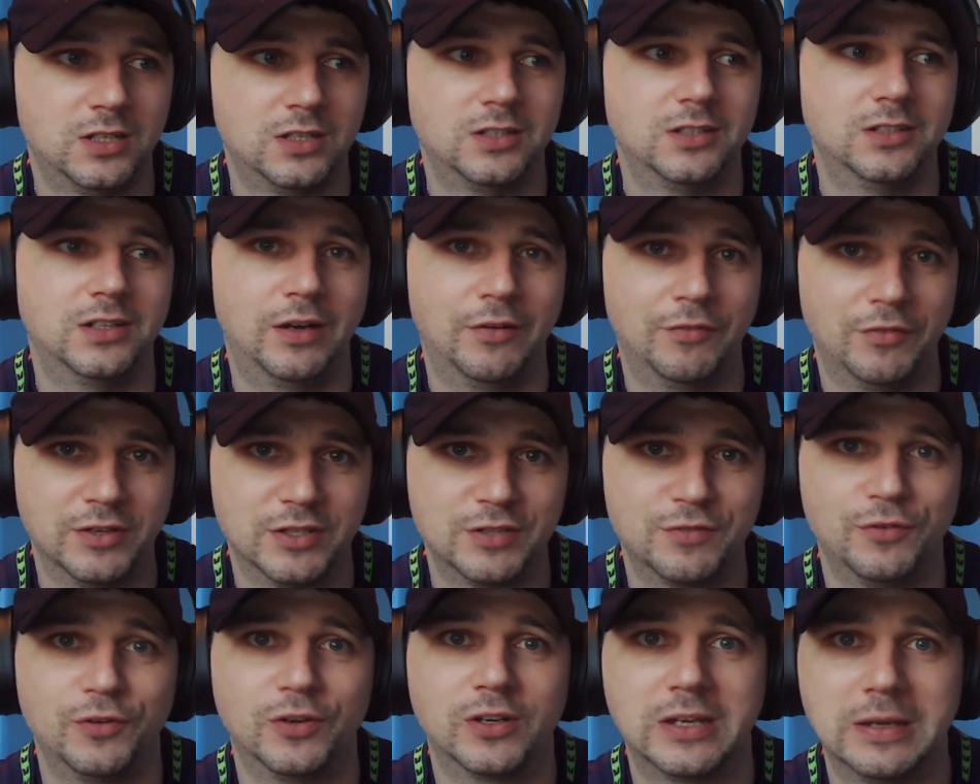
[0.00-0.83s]
of this
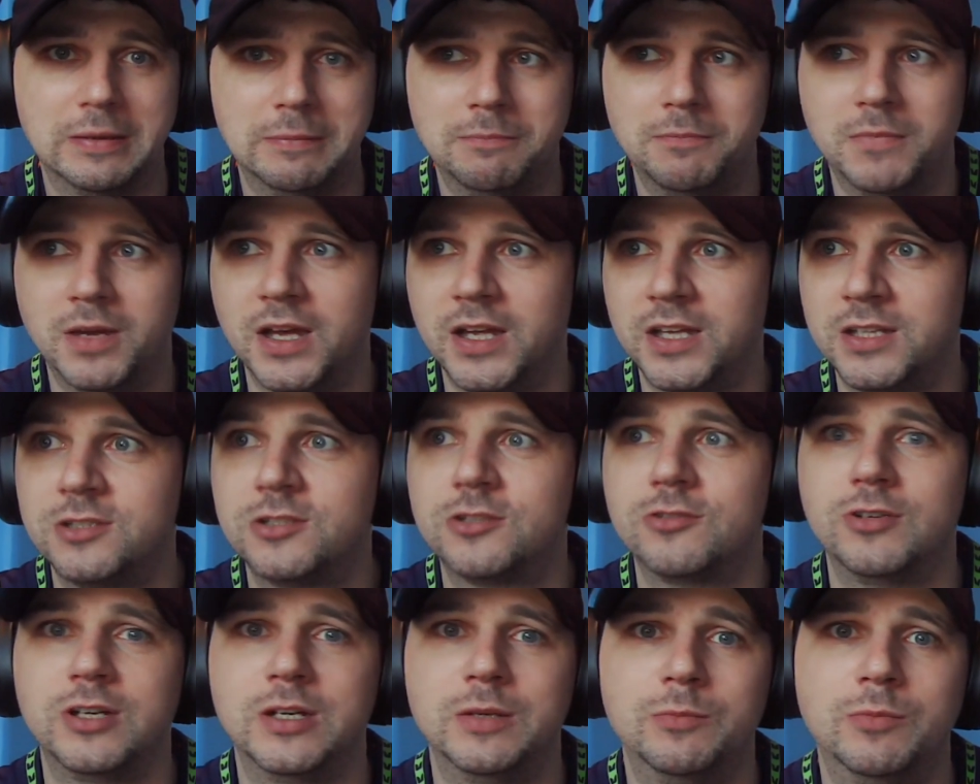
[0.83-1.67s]
fucking
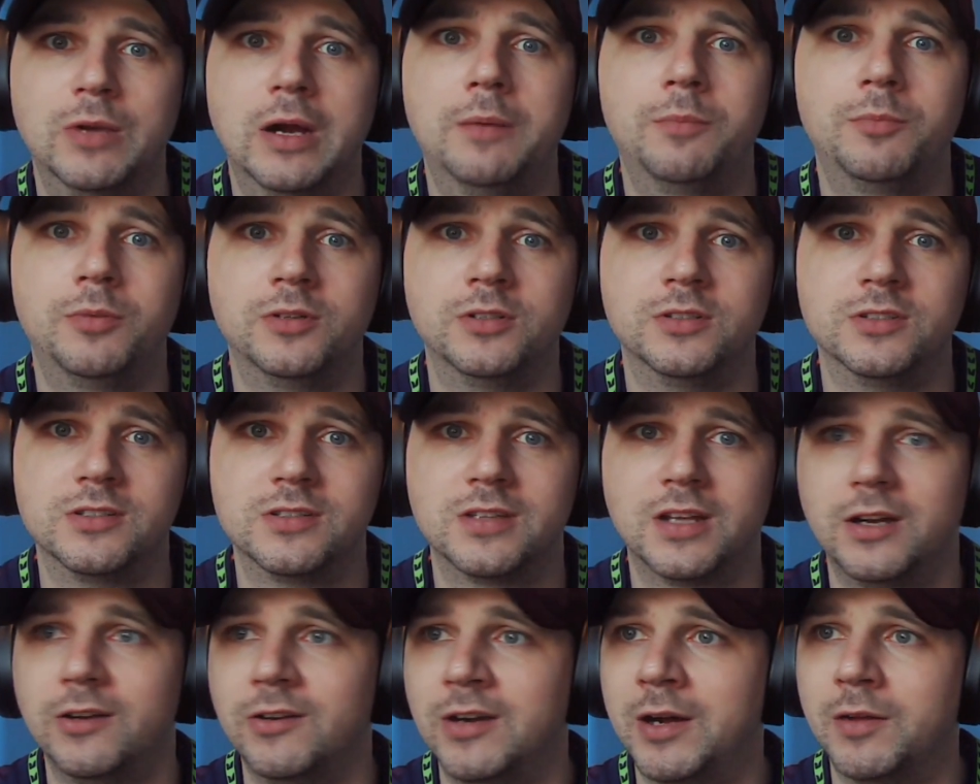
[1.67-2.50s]
mainstream rappers that
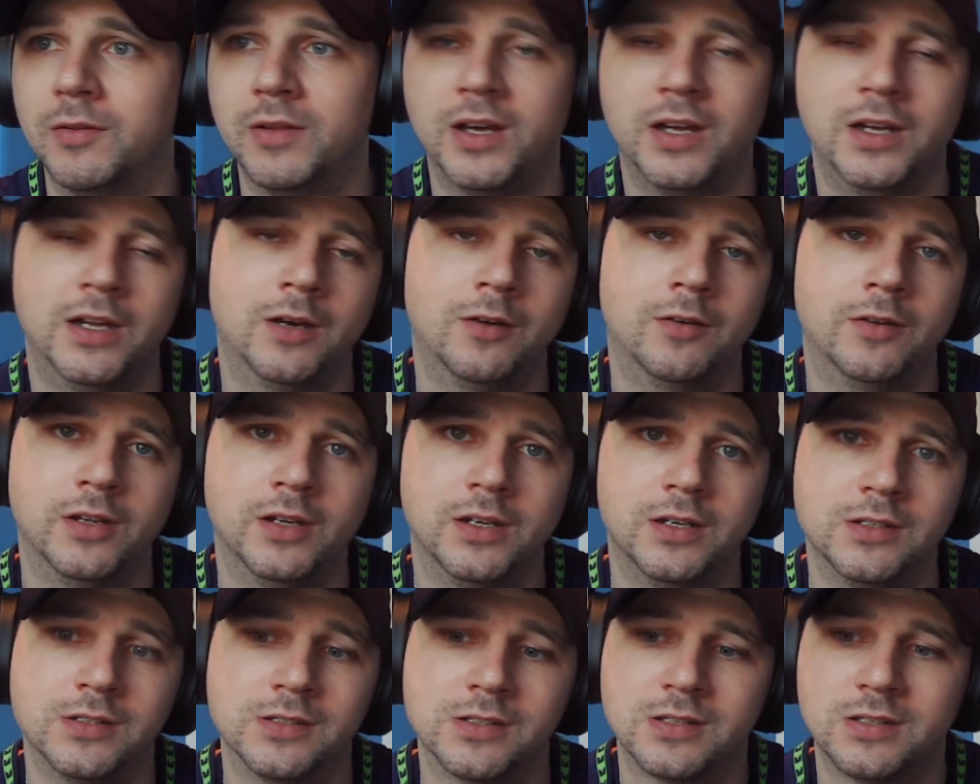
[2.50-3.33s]
are out there
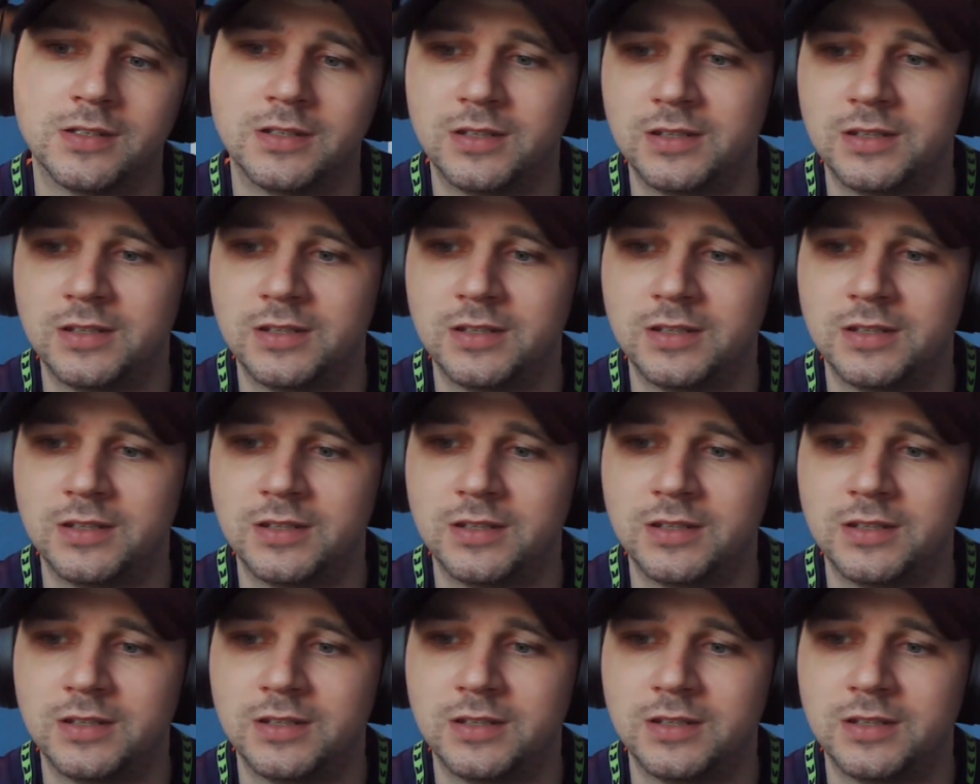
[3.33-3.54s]
nowadays.